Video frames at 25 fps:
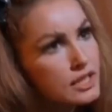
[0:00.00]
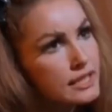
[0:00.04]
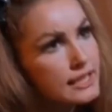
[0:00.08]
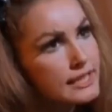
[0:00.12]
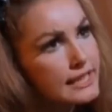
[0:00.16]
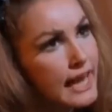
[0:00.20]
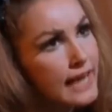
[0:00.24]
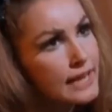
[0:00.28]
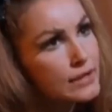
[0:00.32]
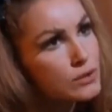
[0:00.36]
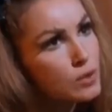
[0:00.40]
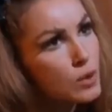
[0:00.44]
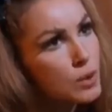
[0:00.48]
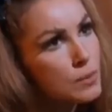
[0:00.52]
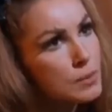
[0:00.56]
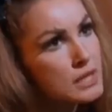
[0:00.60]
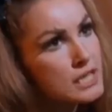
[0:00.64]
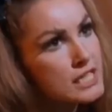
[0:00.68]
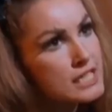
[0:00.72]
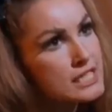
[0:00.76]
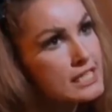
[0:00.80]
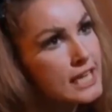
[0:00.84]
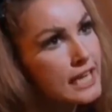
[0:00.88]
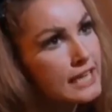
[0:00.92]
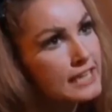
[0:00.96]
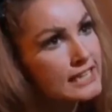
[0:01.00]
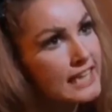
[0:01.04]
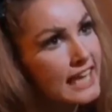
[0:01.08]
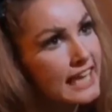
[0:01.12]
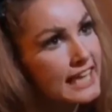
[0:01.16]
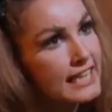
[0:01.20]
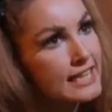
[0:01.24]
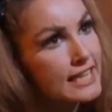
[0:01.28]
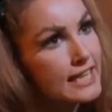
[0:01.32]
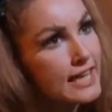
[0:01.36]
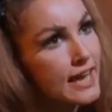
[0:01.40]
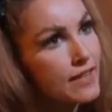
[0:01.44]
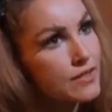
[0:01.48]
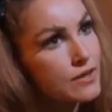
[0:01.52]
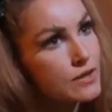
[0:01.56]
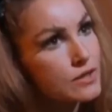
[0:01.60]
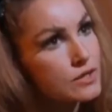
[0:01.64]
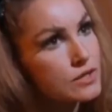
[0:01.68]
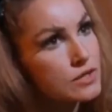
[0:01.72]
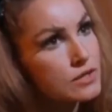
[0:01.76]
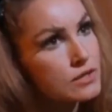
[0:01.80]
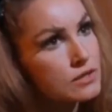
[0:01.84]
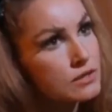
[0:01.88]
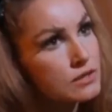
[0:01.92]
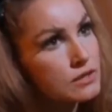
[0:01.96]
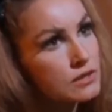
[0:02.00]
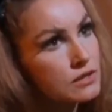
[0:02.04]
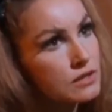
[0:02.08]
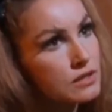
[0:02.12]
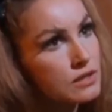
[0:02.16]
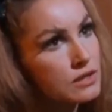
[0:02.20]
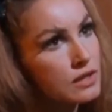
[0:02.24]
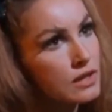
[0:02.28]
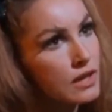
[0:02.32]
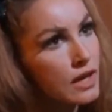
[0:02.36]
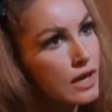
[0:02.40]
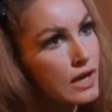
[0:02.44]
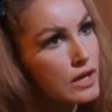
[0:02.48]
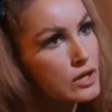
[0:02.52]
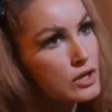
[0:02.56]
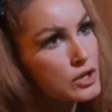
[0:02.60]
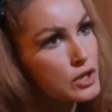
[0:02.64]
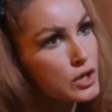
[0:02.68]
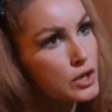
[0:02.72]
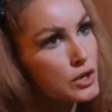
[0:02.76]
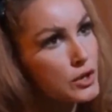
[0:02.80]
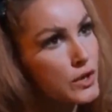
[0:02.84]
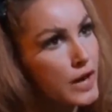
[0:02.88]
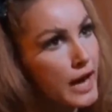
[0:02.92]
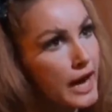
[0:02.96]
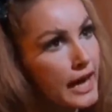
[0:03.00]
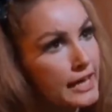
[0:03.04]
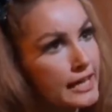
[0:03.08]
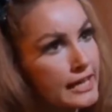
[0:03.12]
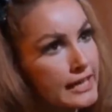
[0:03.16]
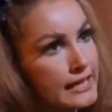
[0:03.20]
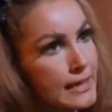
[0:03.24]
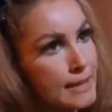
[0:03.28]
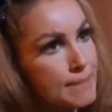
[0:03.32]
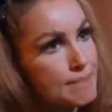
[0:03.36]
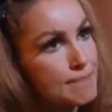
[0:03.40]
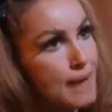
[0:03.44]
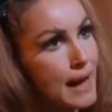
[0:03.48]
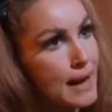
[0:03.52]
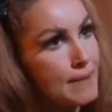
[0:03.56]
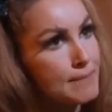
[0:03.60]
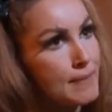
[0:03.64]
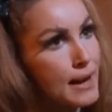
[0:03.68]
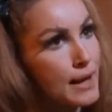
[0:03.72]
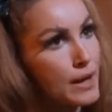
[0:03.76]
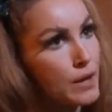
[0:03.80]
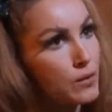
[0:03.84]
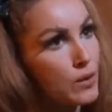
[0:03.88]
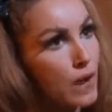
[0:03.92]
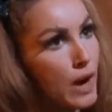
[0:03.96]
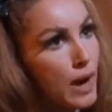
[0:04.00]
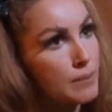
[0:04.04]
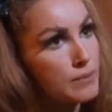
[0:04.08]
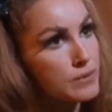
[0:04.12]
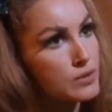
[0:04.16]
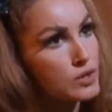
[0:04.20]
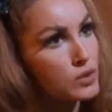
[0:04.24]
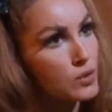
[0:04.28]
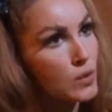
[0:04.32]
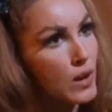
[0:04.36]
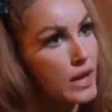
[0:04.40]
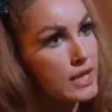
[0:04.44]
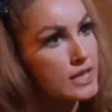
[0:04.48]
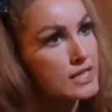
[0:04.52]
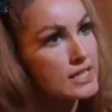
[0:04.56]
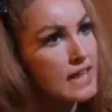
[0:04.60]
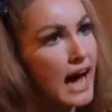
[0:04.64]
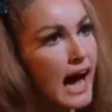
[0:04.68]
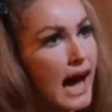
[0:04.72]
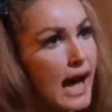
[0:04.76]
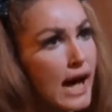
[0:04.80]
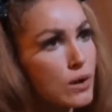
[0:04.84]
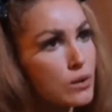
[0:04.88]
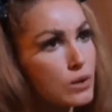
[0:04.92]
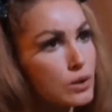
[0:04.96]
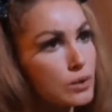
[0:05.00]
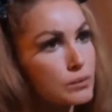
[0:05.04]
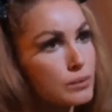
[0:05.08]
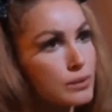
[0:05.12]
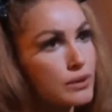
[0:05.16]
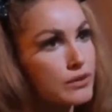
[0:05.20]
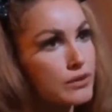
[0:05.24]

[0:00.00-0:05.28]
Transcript: The Catwoman is not like the others. I'll show you how to clip Batman and Robin's wings. I will